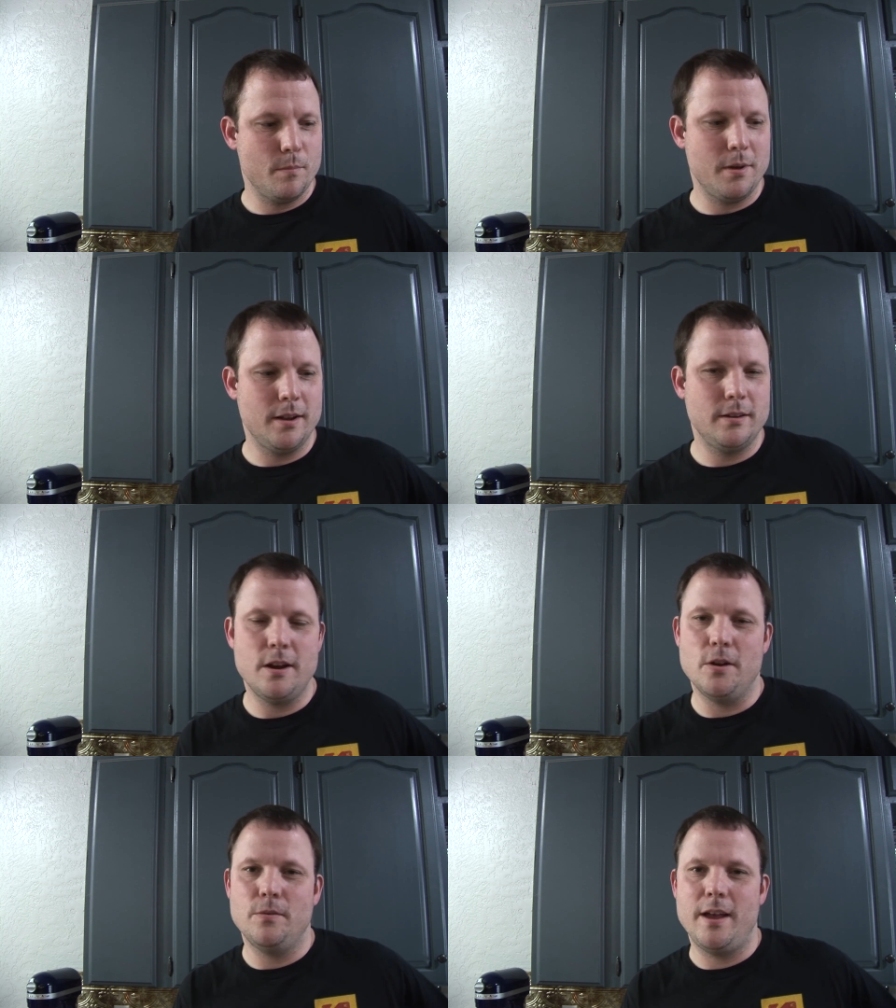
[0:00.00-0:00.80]
But, you
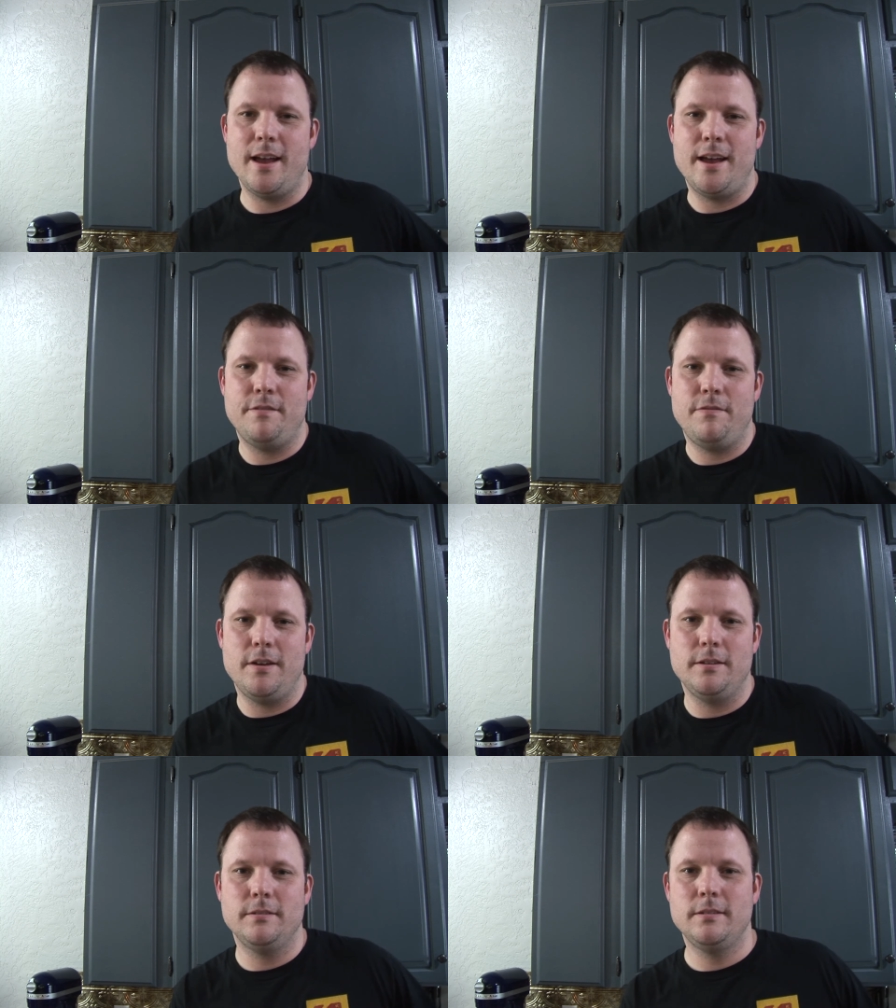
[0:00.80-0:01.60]
know, hey, I had
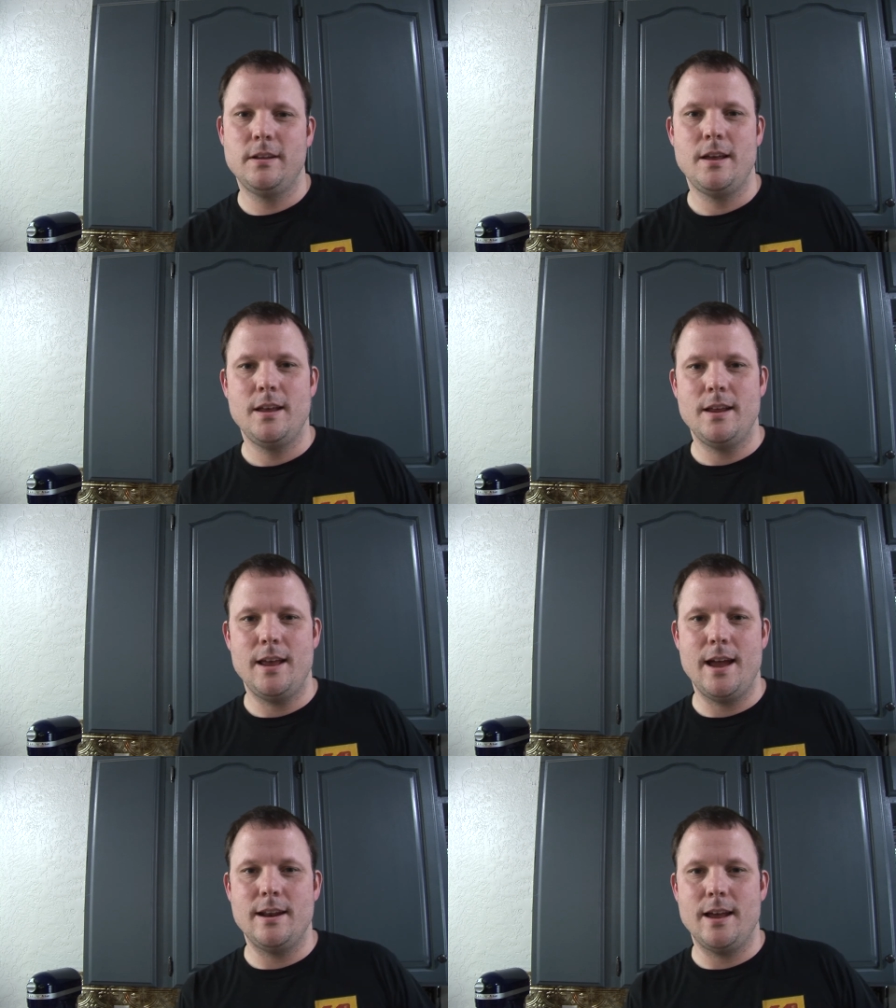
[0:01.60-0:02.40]
fun,
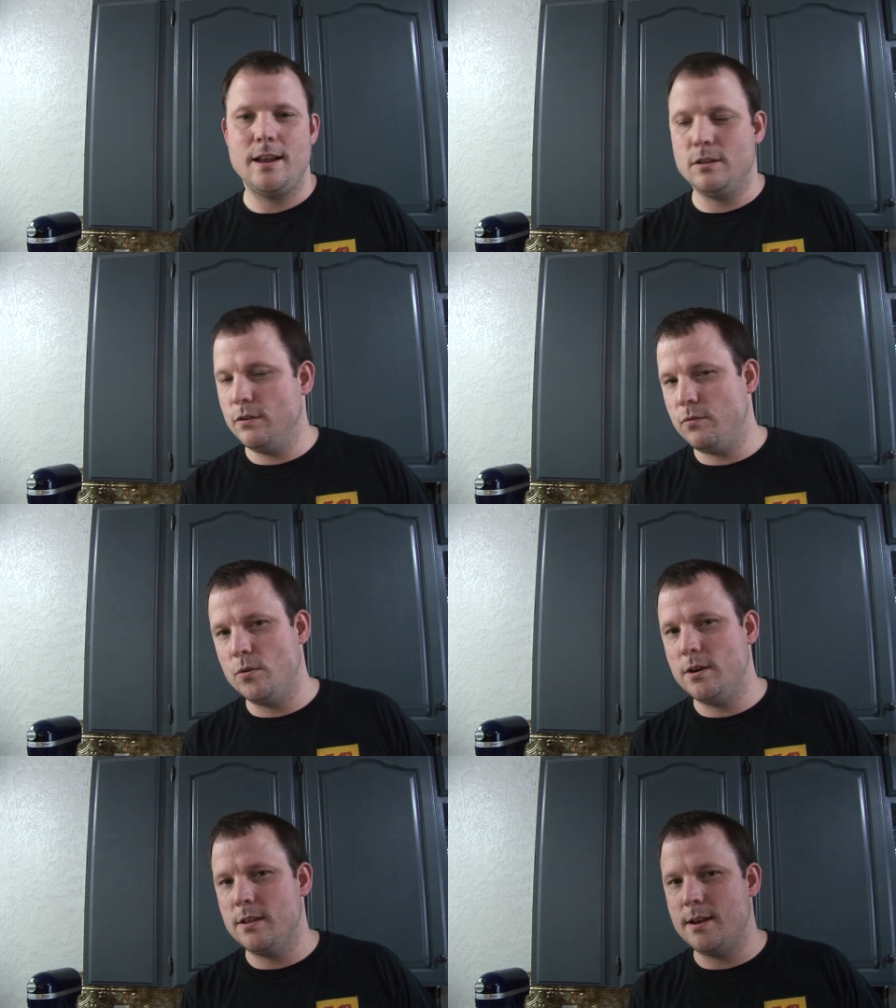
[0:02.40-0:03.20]
and I look
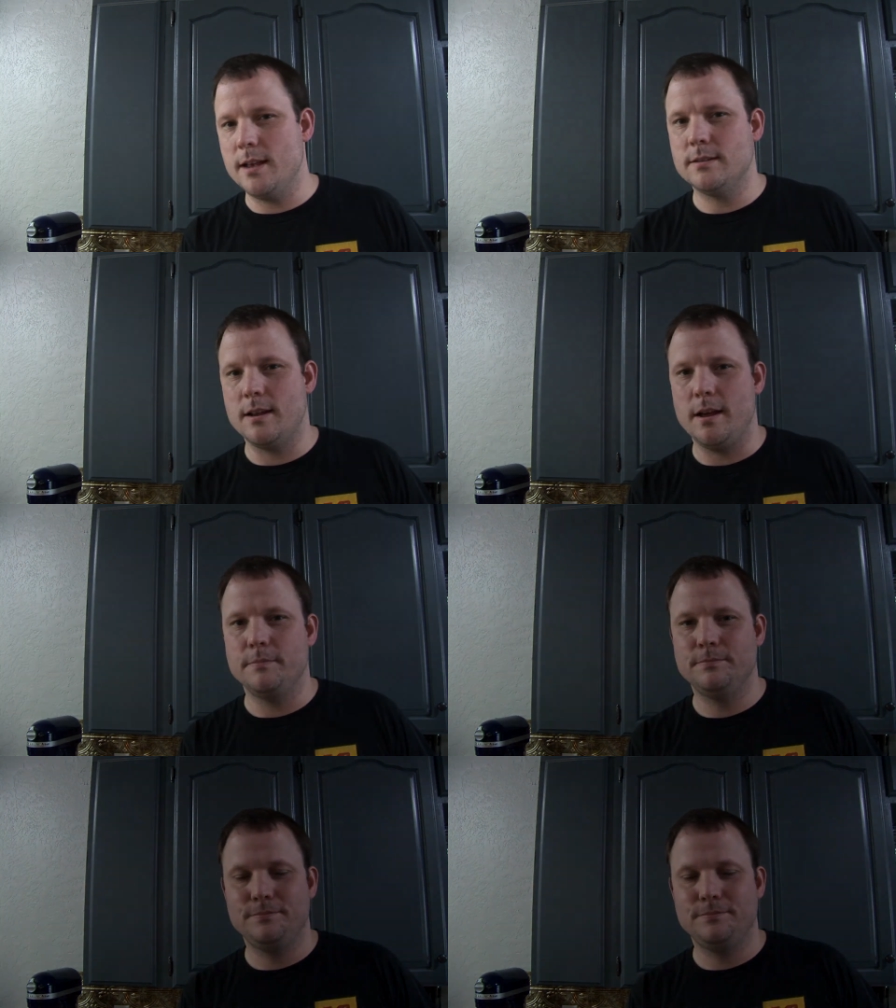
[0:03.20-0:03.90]
forward to the next time.